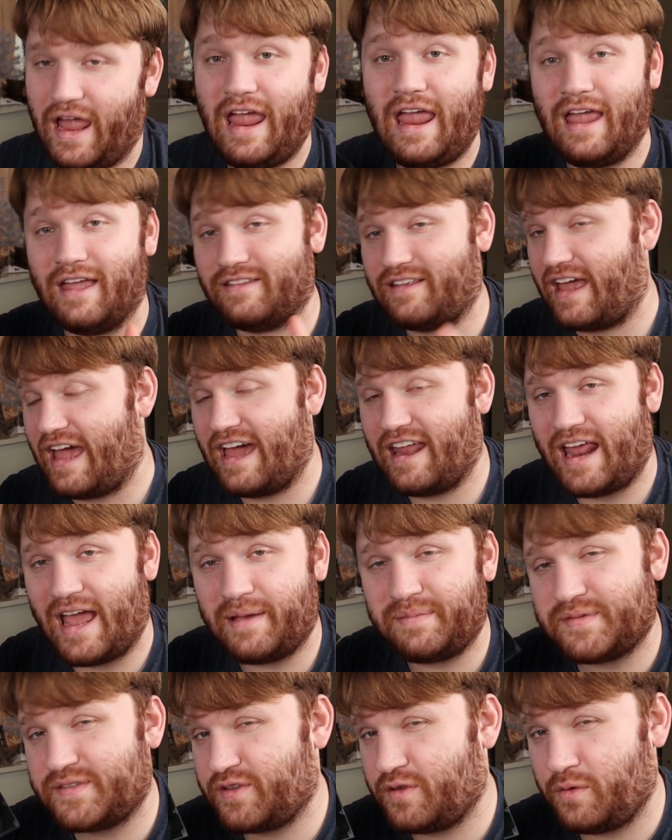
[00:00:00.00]
and I had
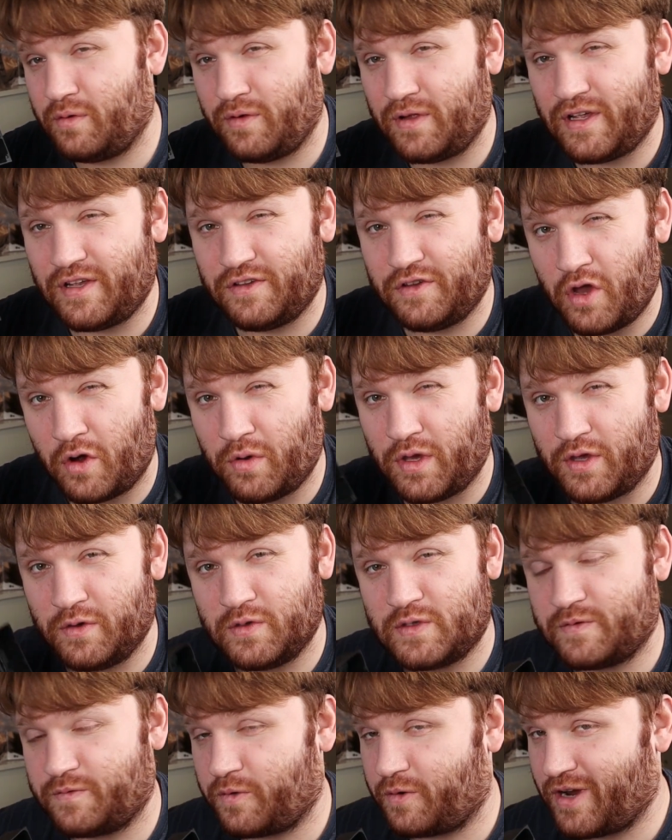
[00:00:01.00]
absolutely no
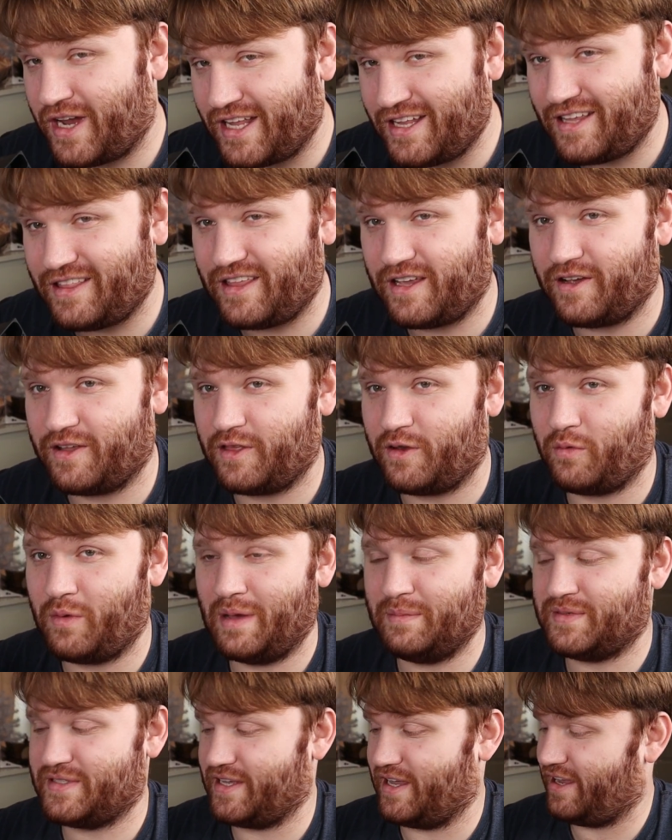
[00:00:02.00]
use for anything on their
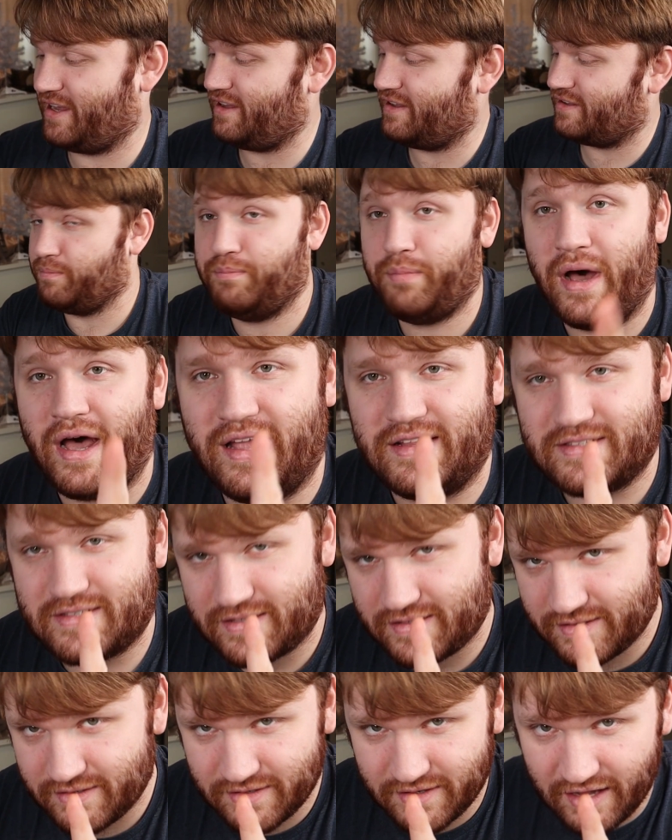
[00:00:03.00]
website, but
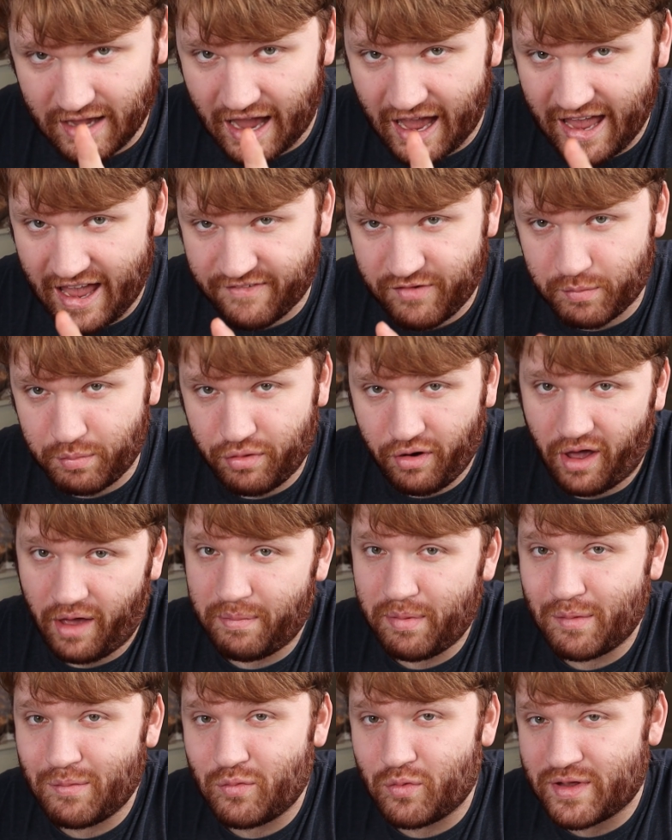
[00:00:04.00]
I have a
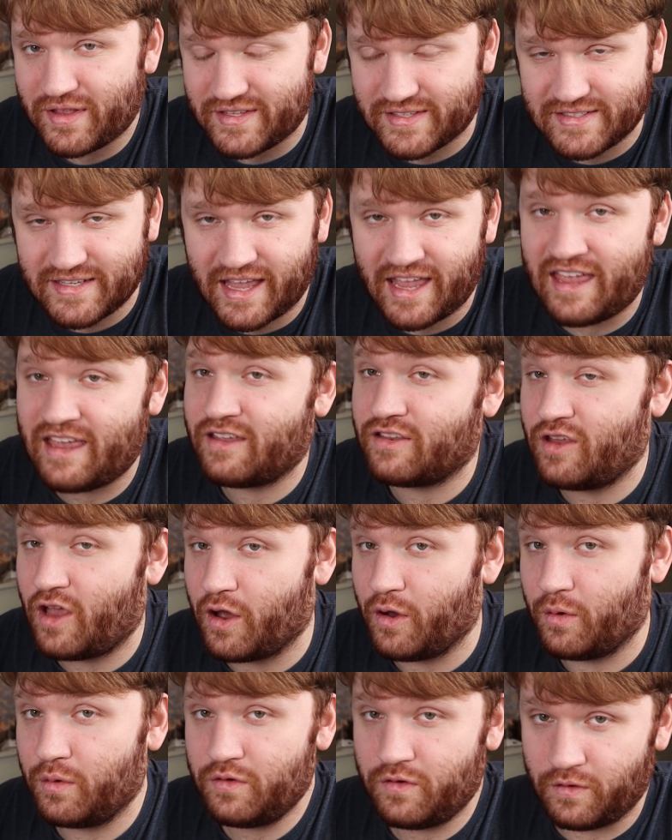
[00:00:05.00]
problem with saying
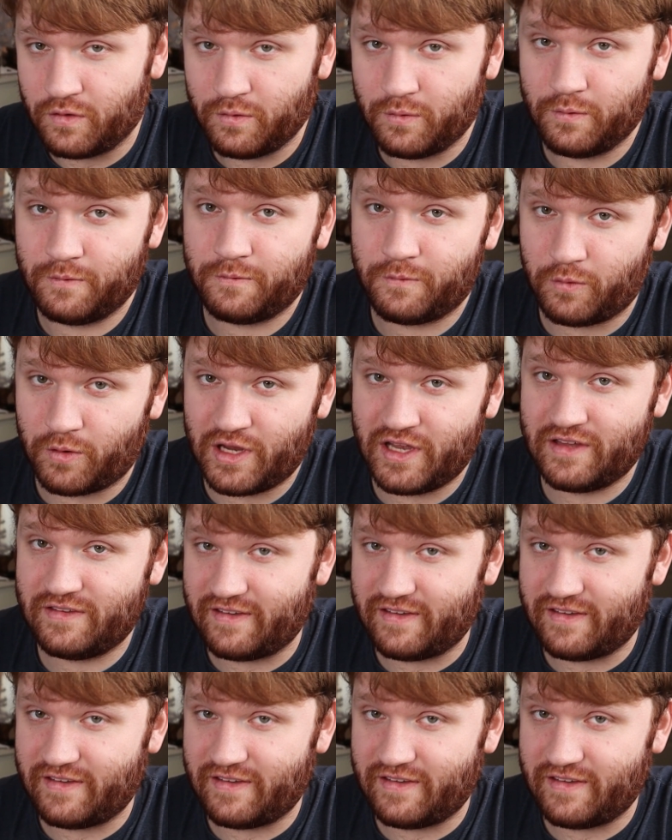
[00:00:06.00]
no to free